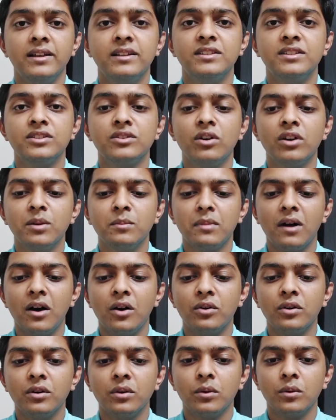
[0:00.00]
It's not
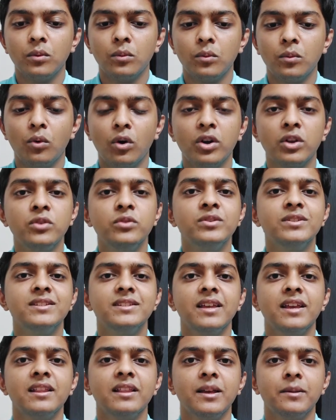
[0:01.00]
about what do you
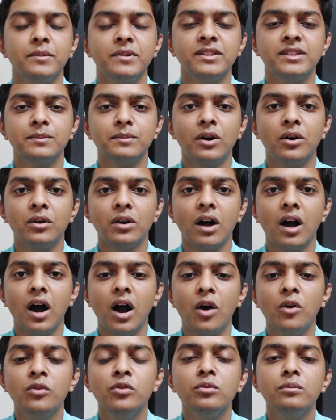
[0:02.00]
say them? It's about
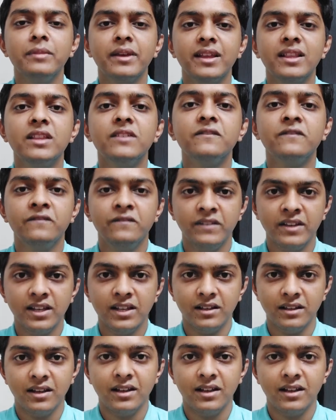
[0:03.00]
how you make them feel.